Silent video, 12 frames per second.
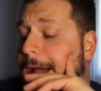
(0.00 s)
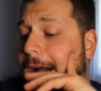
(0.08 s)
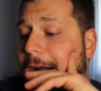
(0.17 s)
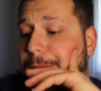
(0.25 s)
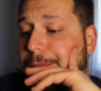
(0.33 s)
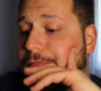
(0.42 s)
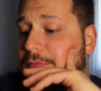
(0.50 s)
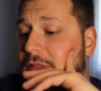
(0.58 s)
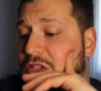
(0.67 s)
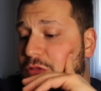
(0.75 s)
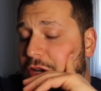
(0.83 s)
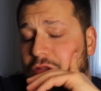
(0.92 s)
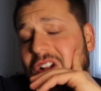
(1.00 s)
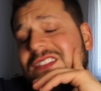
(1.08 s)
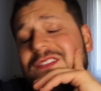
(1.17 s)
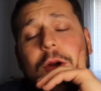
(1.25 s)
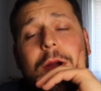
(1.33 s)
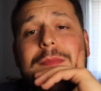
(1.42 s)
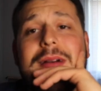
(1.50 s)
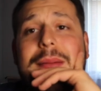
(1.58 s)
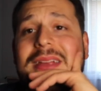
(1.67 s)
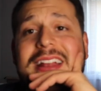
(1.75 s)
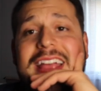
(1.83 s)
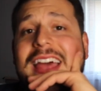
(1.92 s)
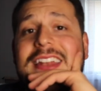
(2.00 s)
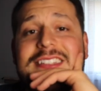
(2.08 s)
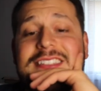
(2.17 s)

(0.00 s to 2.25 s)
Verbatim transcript: Um, that's what you're looking for. I mean, again,